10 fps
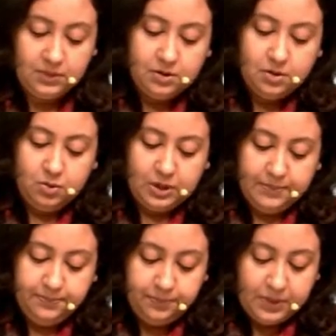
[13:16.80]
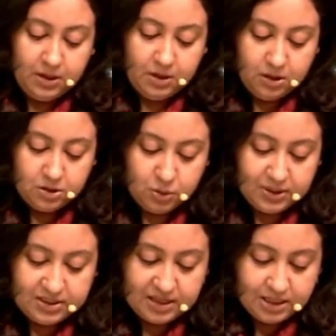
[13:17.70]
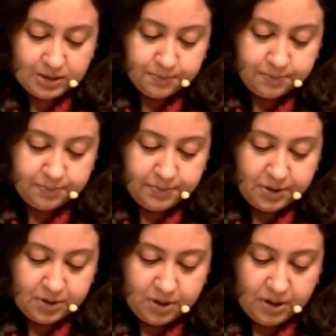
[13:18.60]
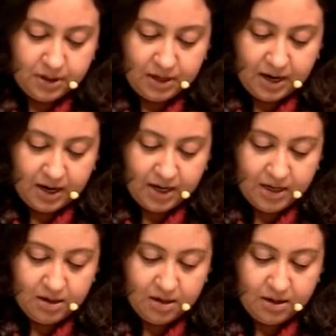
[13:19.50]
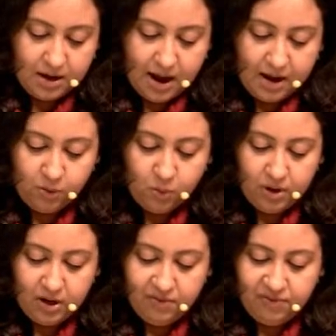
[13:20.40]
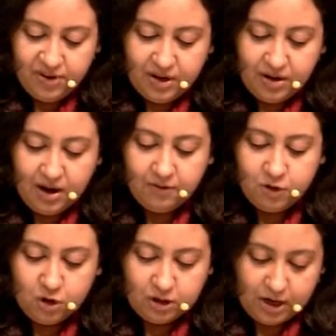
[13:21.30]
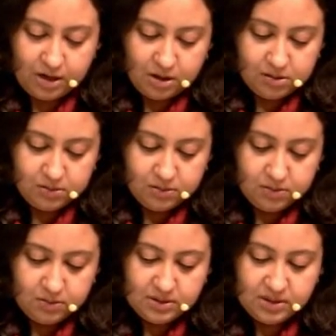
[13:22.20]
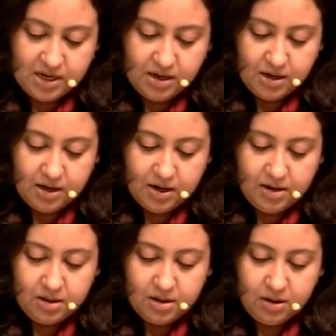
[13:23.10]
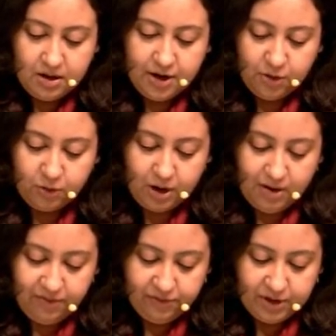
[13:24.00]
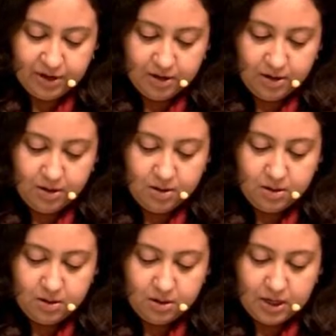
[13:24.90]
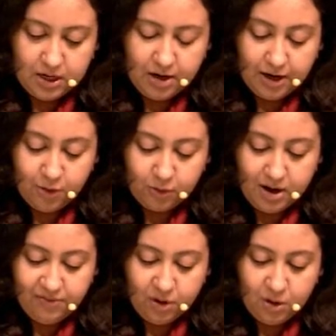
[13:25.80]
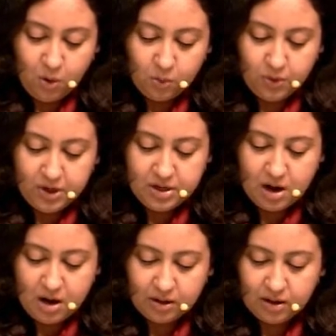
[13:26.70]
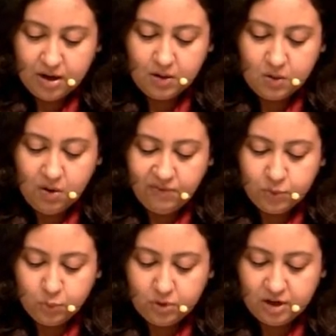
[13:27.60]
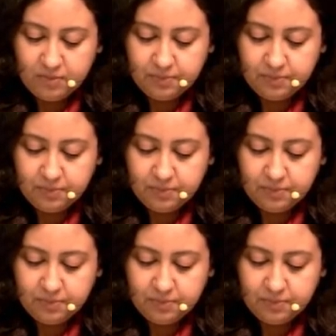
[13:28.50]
Okay, so it says blurred and narrow inferior alveolar canal seen in the radiograph in a radiograph along with darkening of root tip.